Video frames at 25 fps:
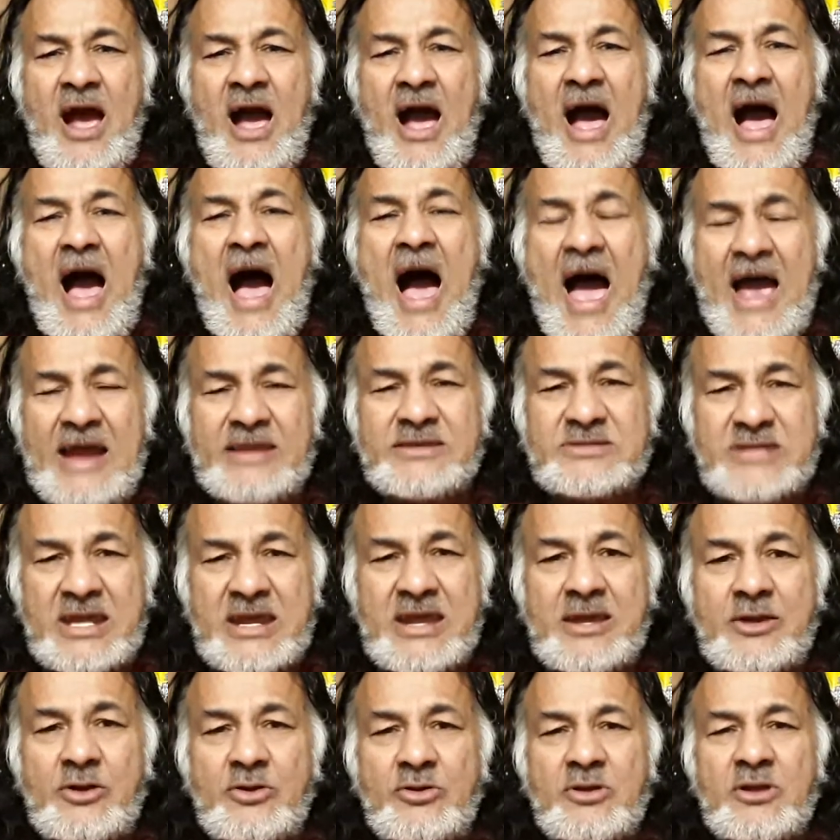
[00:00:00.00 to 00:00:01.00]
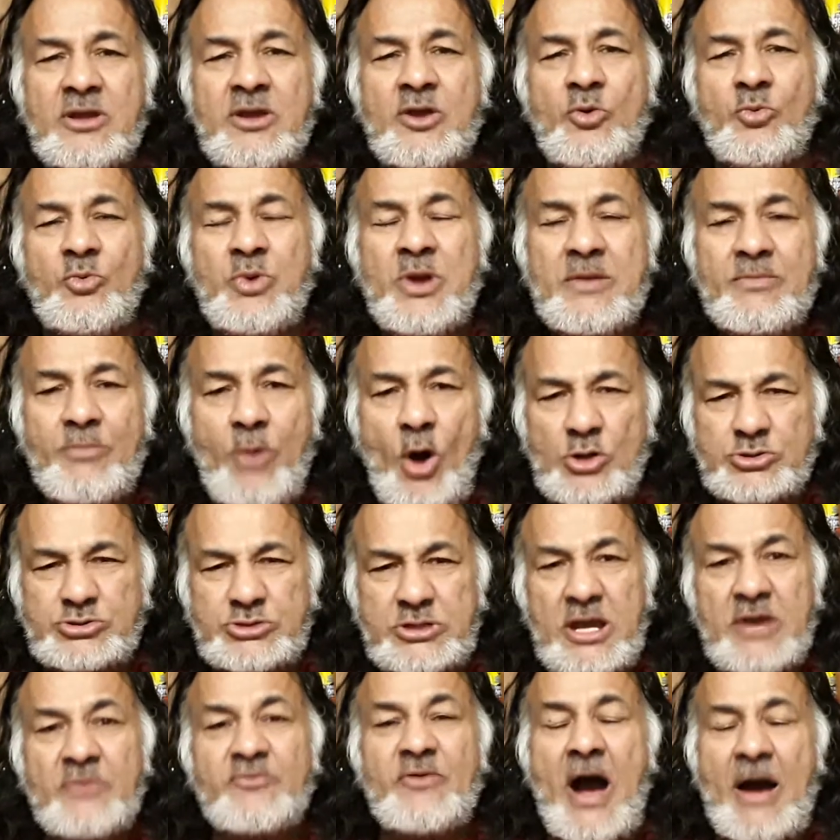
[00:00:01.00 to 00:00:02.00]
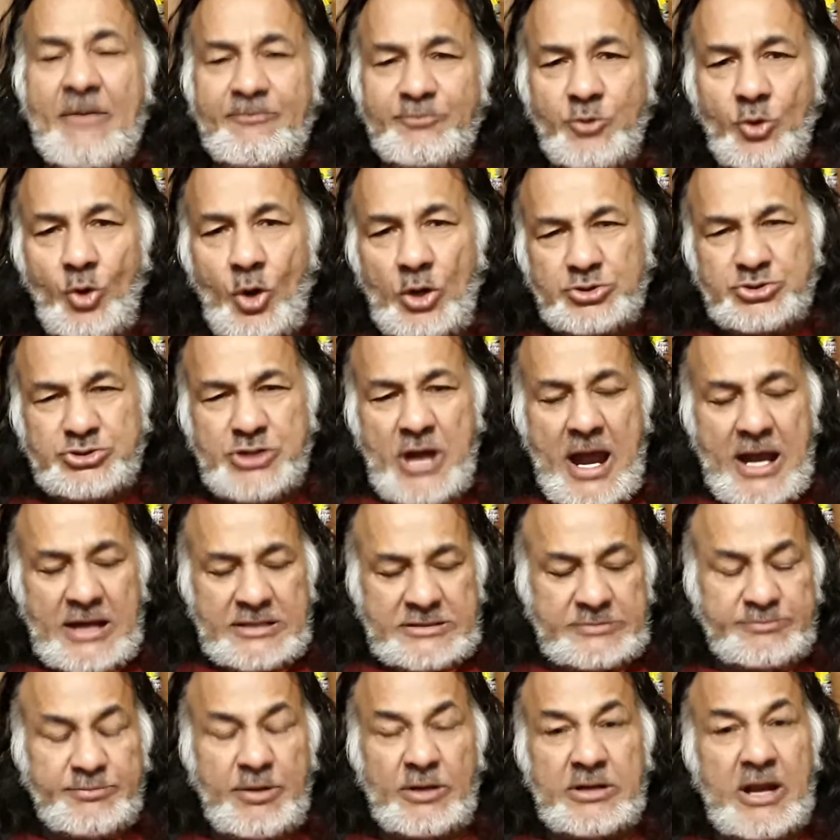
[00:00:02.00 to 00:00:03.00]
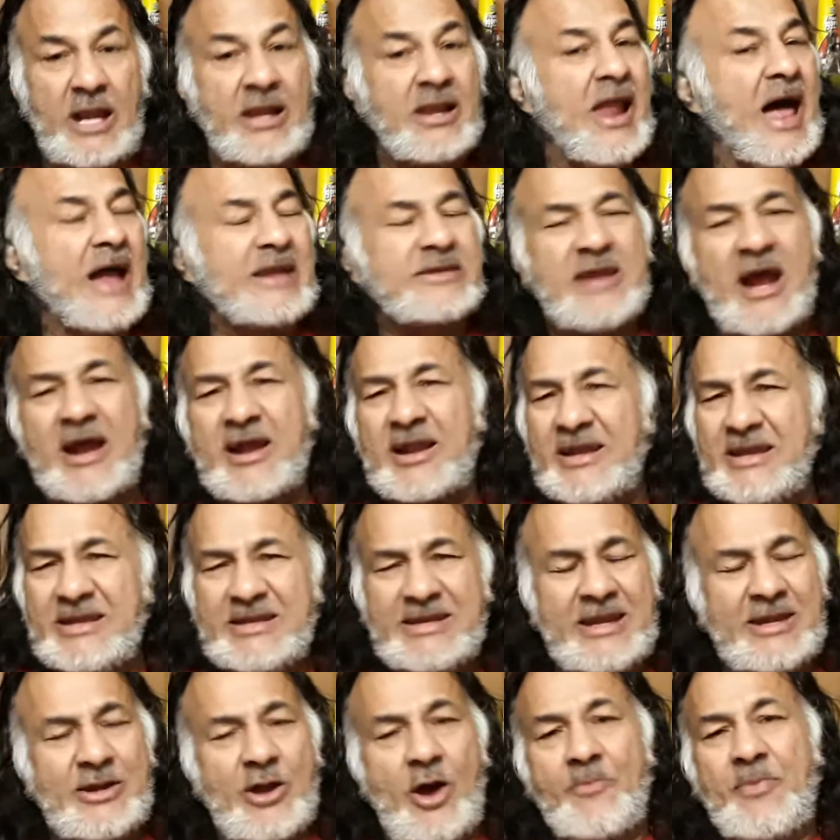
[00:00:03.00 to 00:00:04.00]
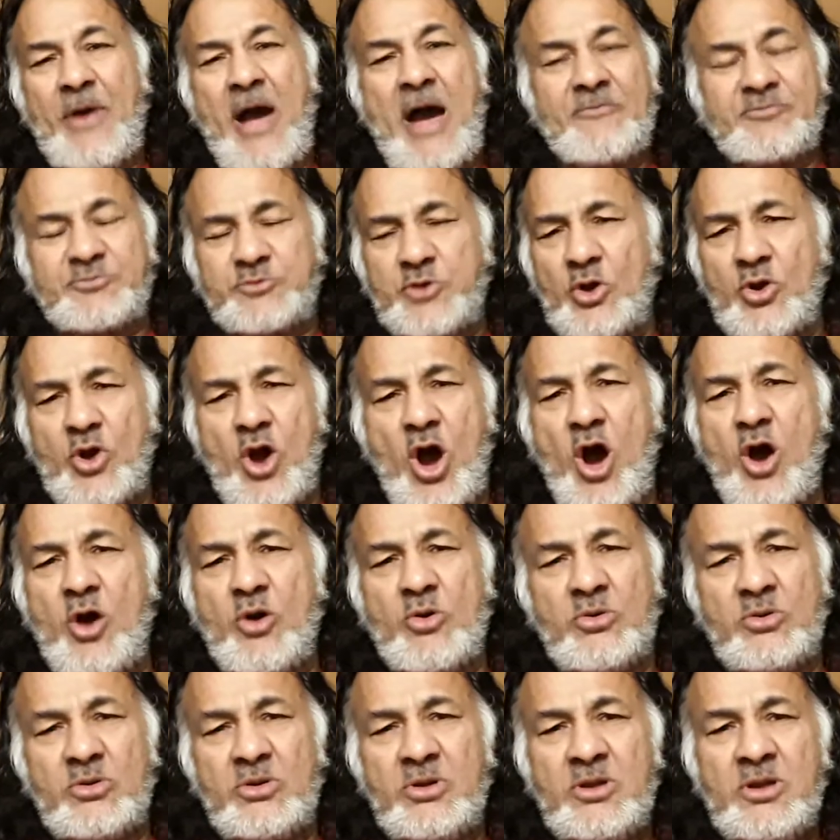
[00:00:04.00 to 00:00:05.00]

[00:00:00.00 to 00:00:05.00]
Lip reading: I think we must give APNU a chance, but a lot of cleaning up have to go